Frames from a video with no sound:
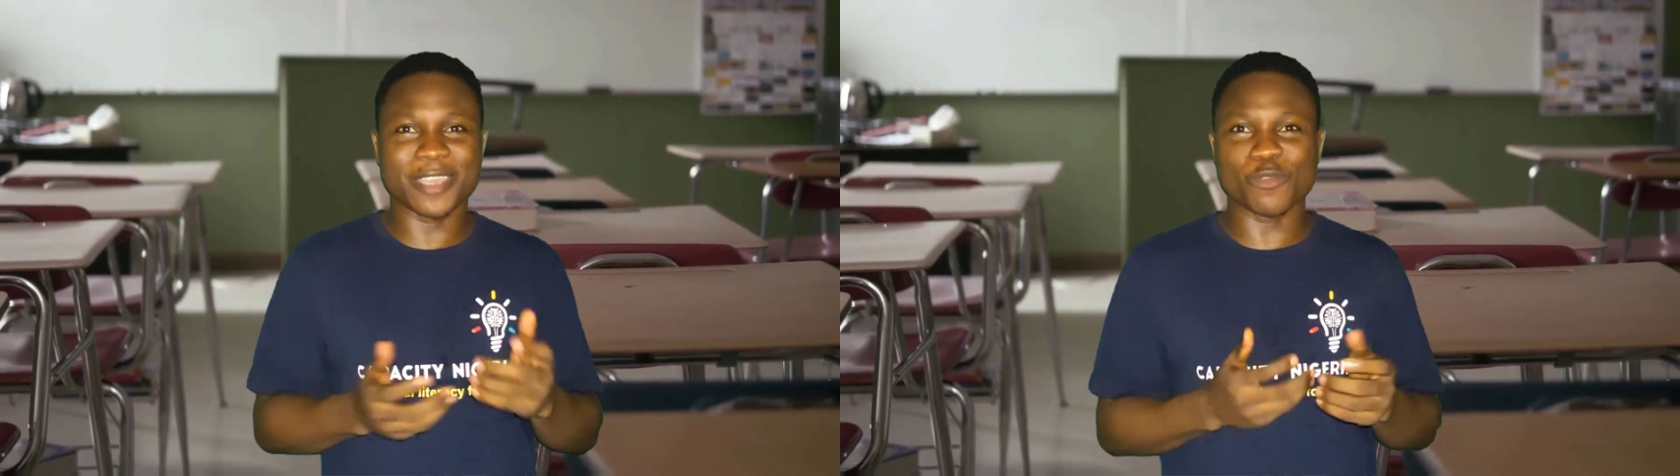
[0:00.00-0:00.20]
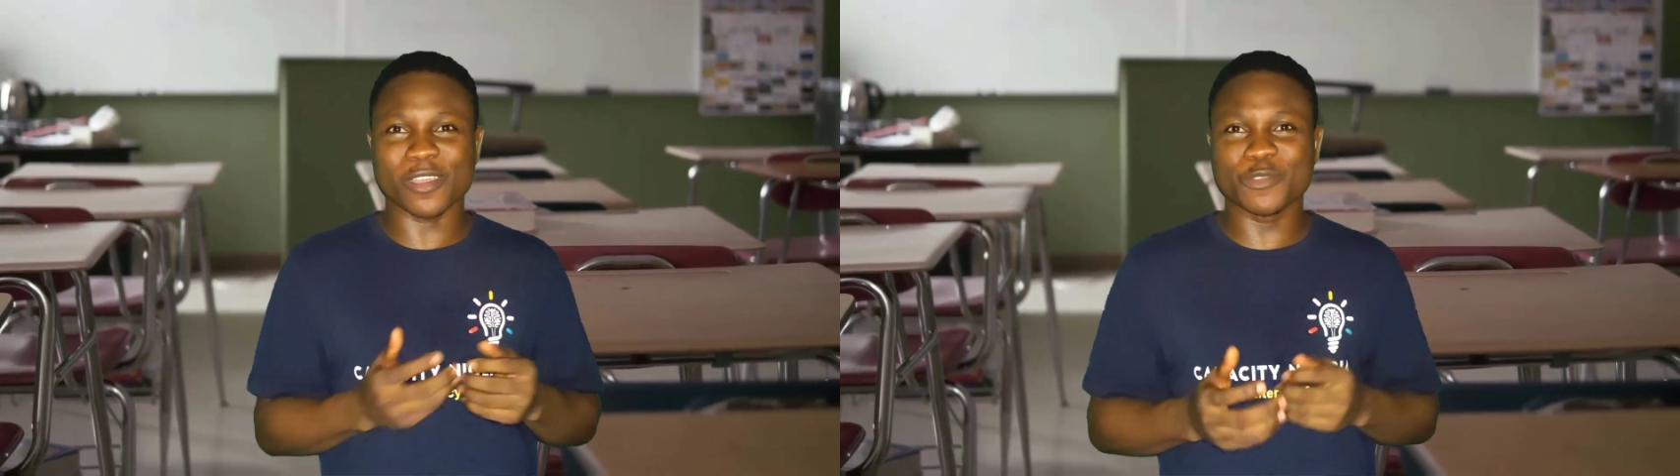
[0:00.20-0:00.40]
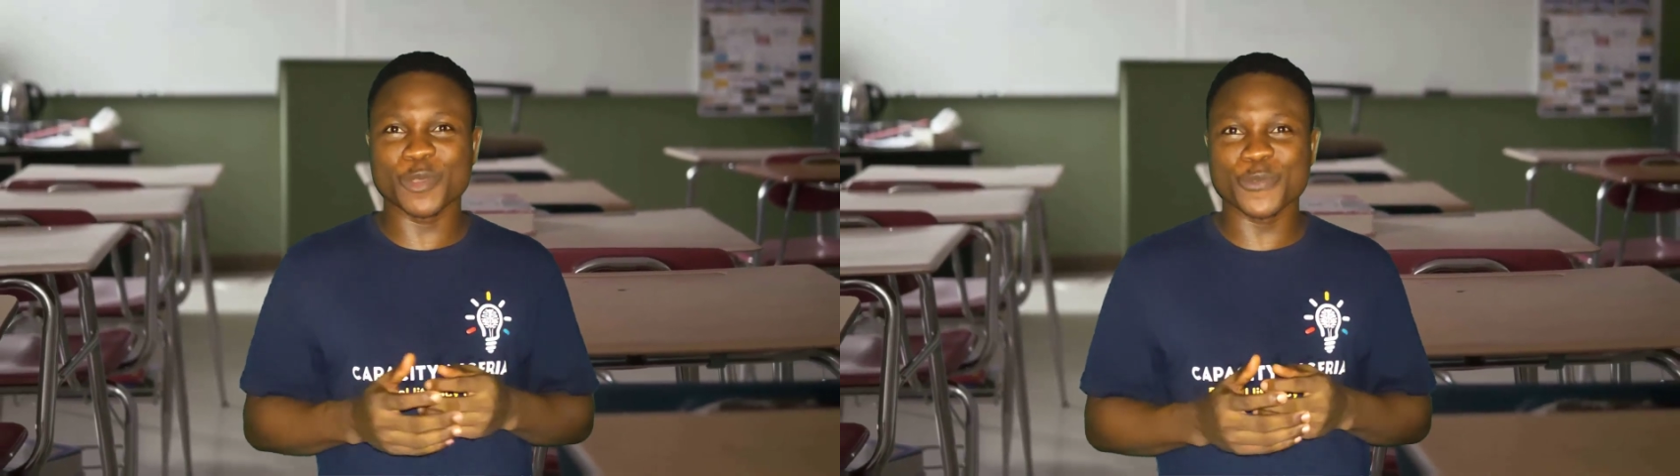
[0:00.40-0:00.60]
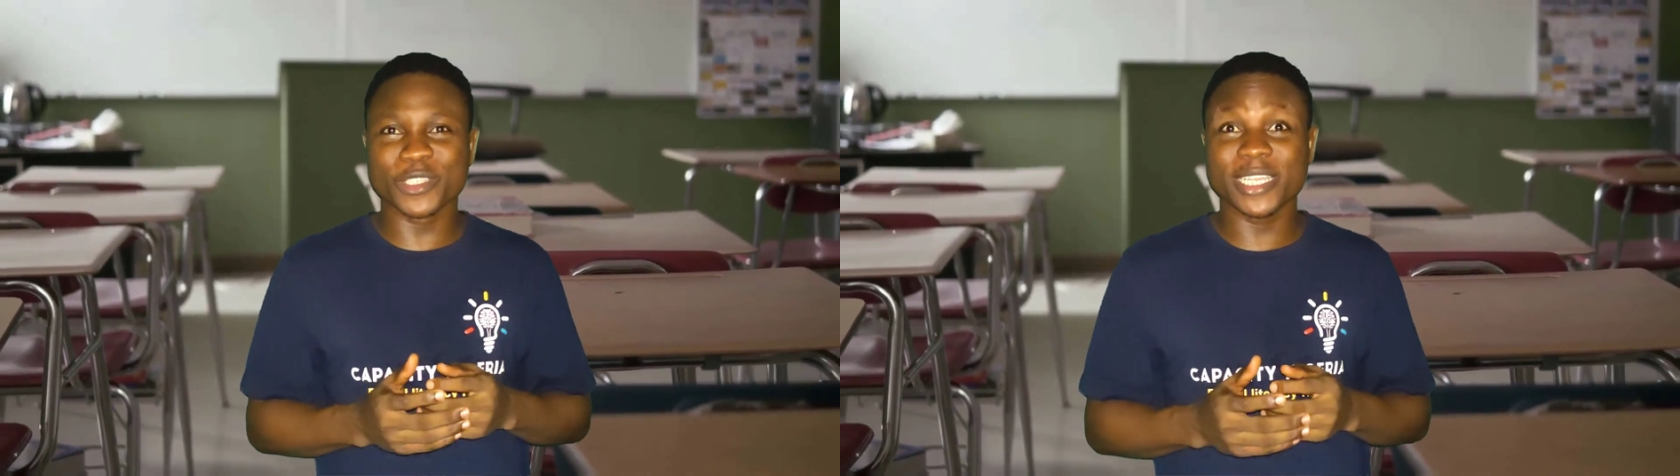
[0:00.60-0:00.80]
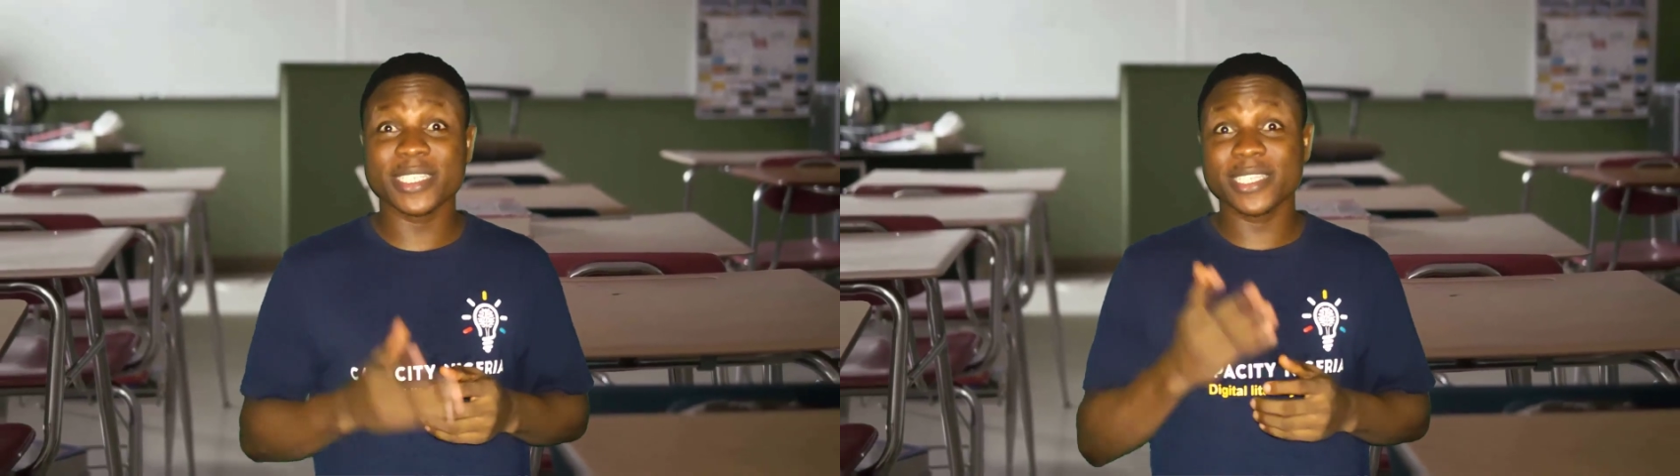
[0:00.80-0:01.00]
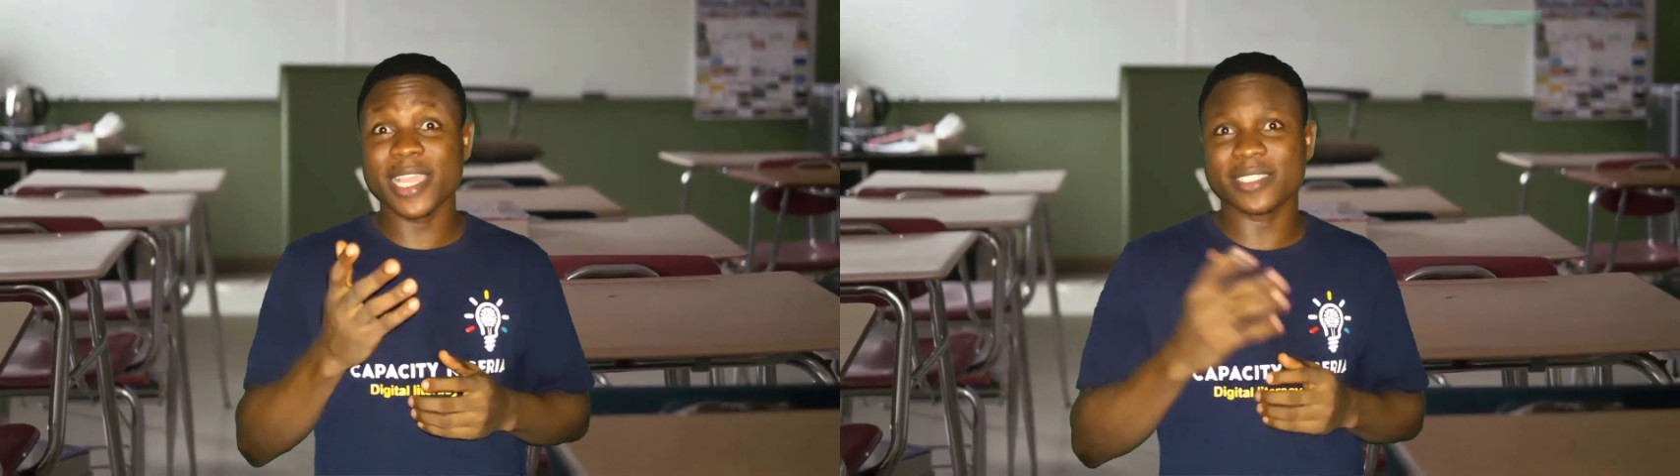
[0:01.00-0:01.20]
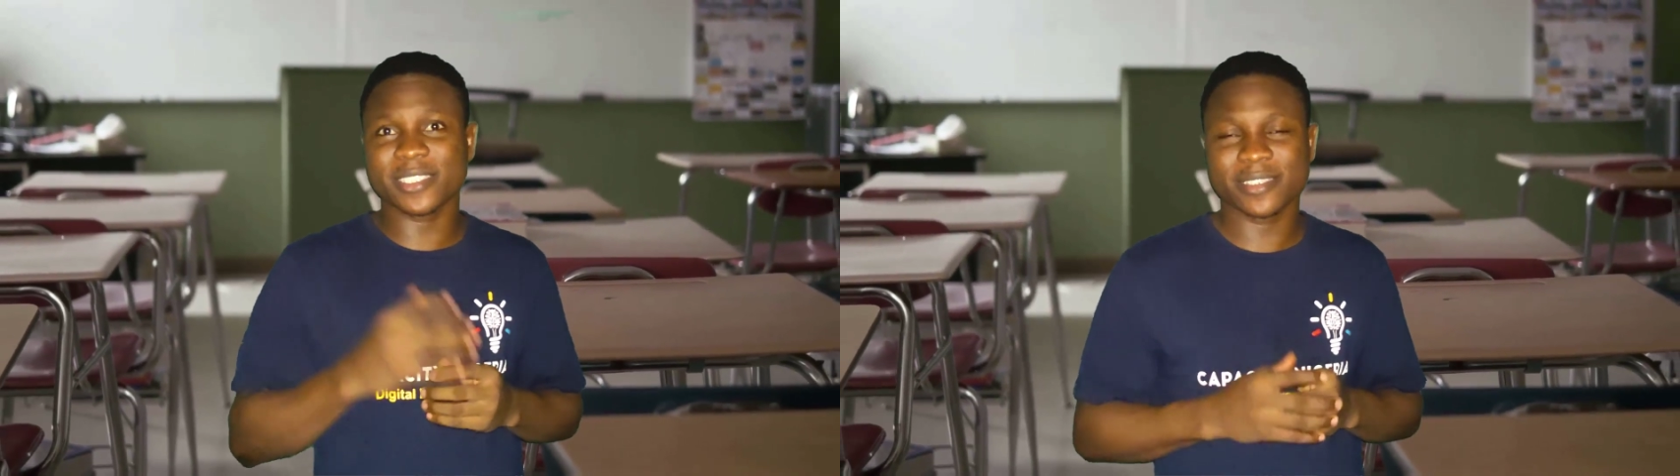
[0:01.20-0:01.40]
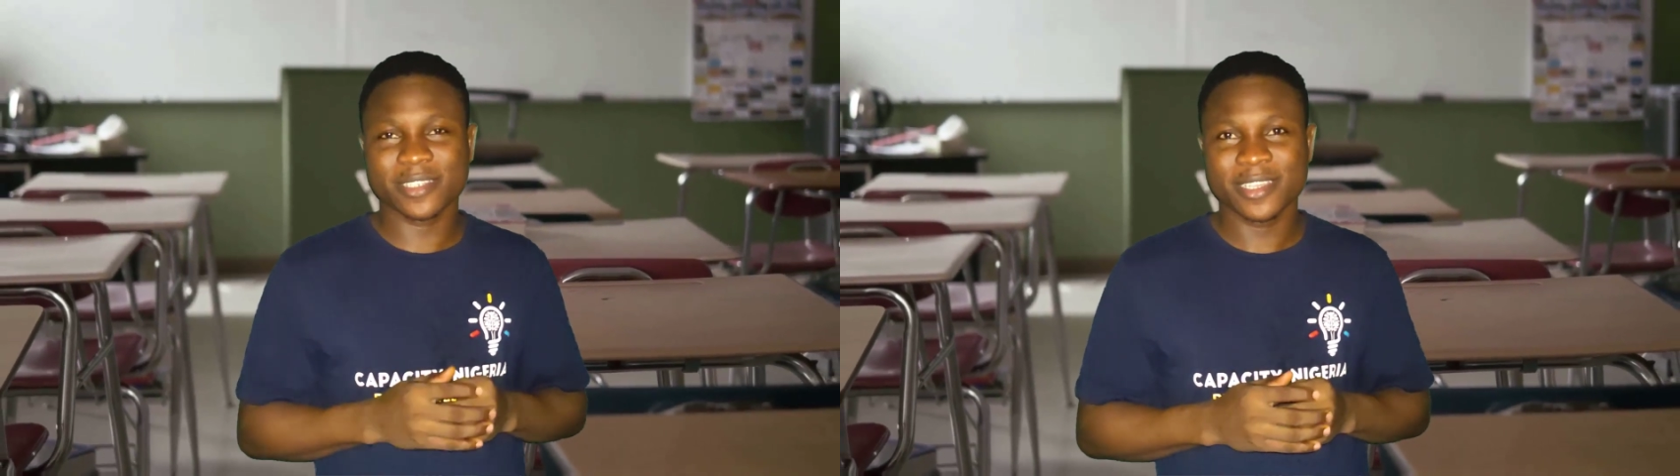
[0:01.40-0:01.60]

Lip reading: I working with project? Yes.